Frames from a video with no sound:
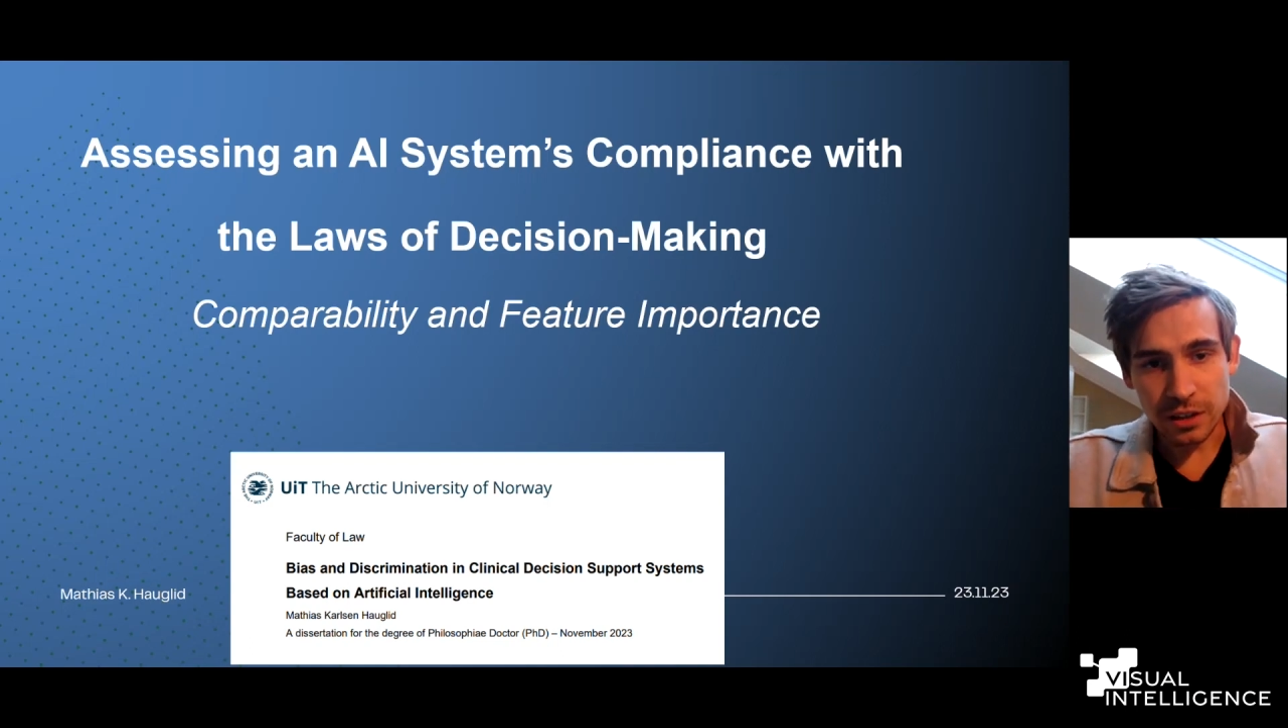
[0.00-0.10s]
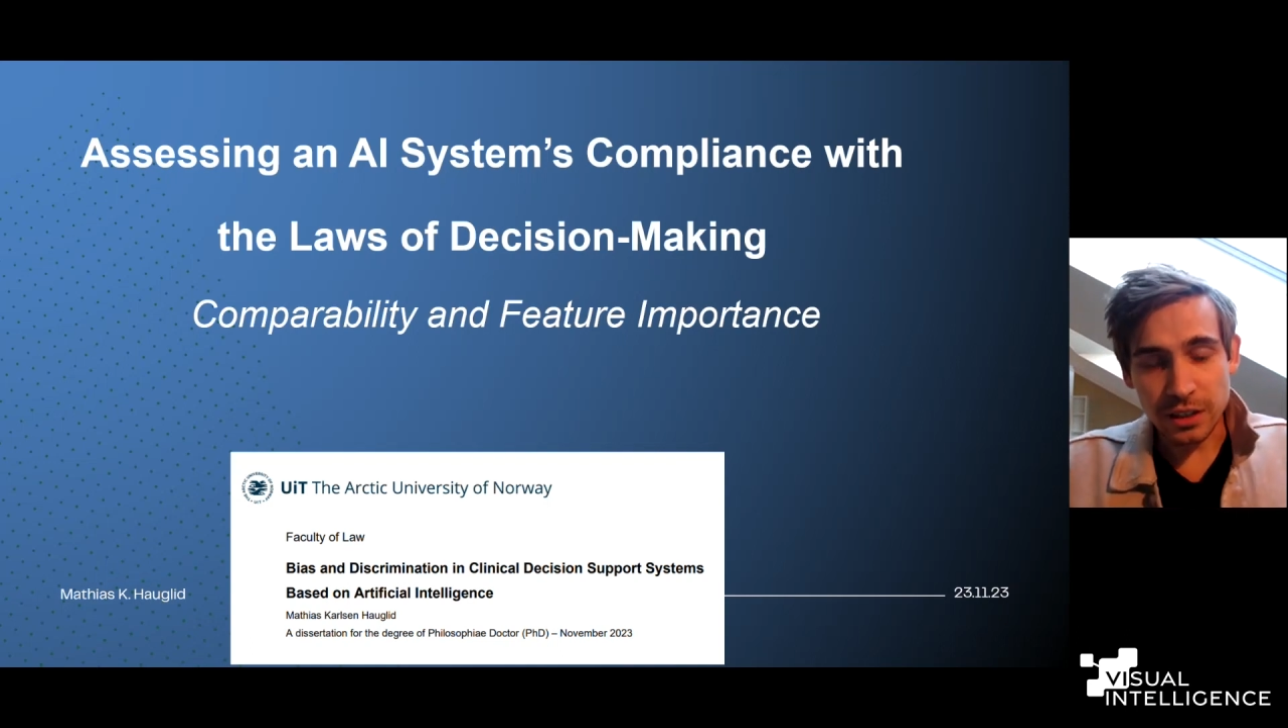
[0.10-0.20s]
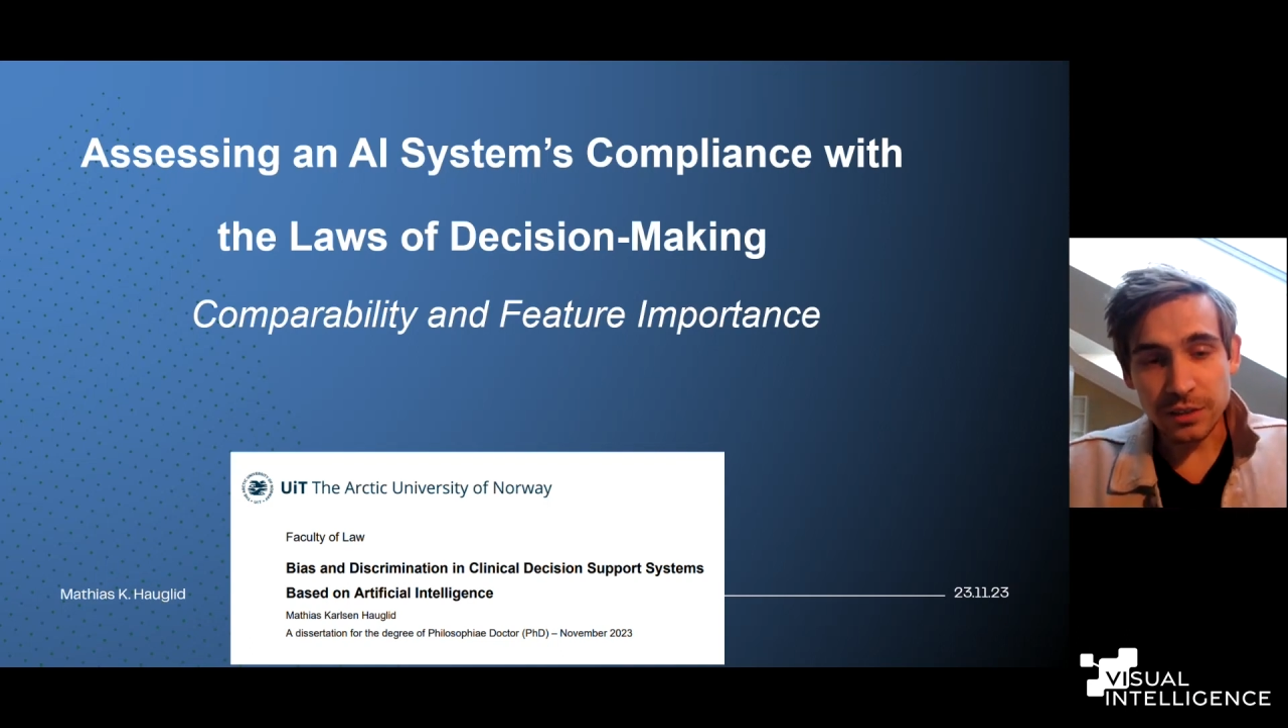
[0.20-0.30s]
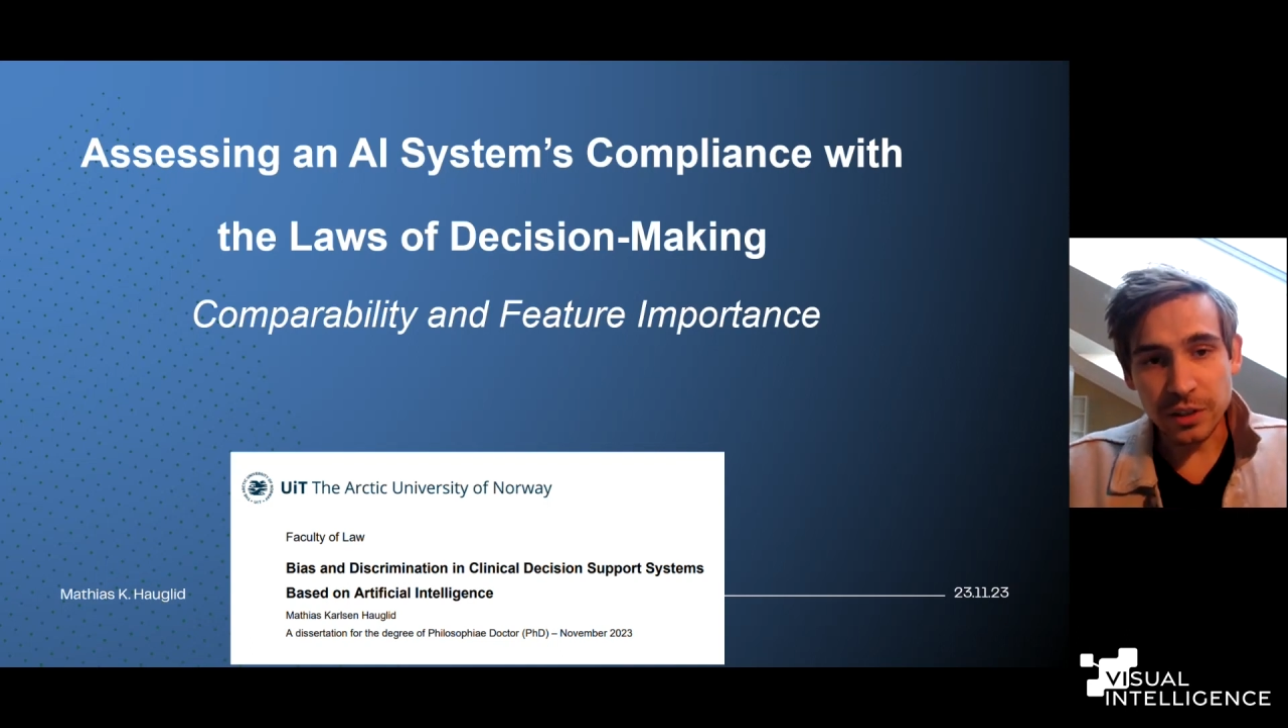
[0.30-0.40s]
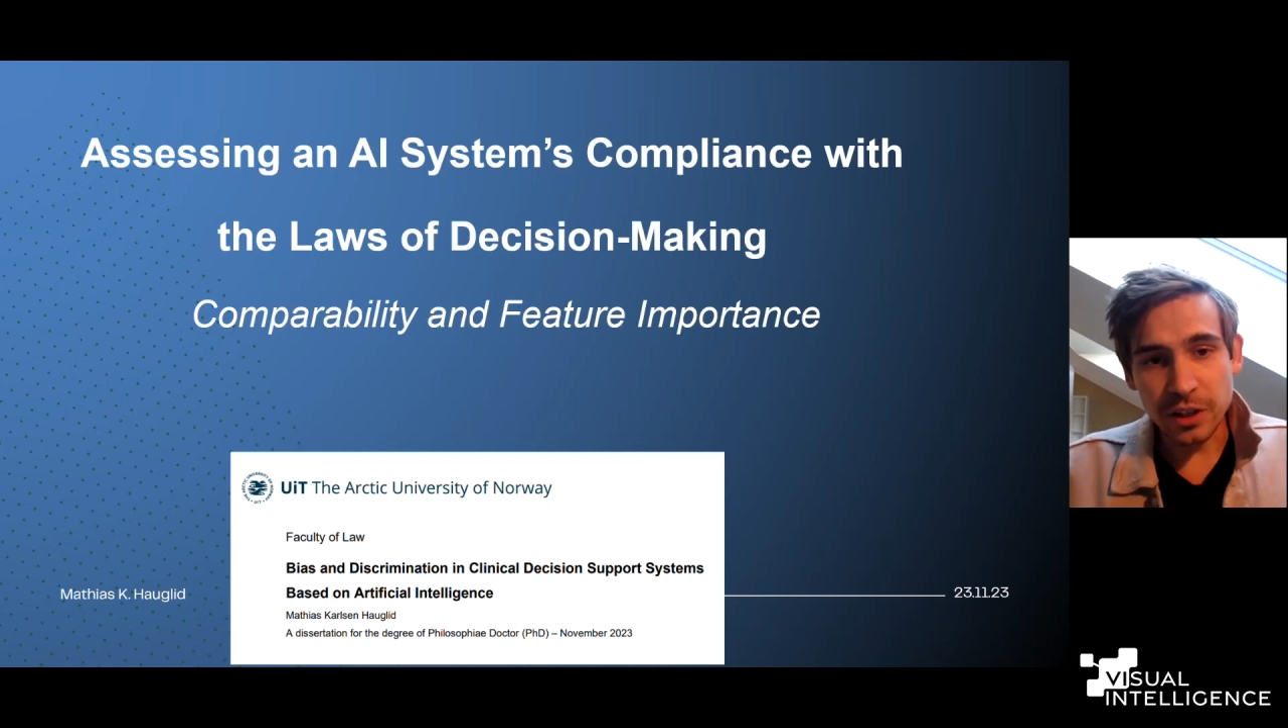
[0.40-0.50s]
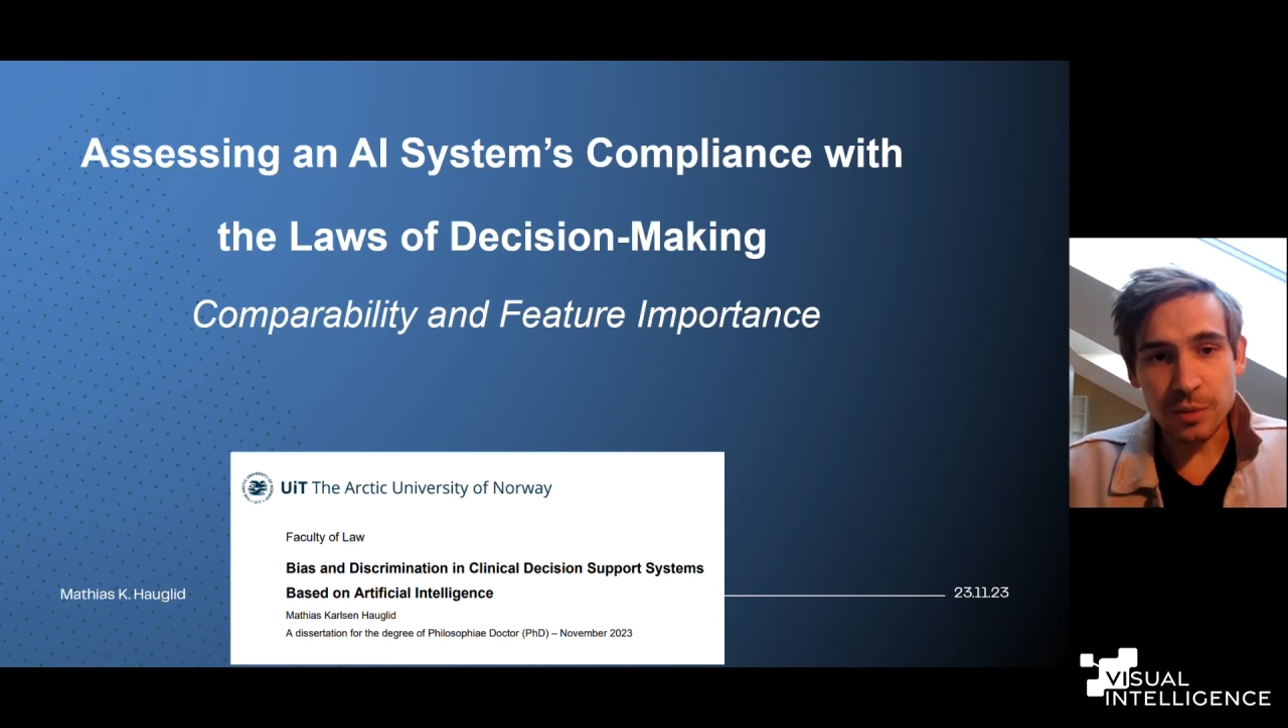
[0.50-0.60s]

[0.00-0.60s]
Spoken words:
lift it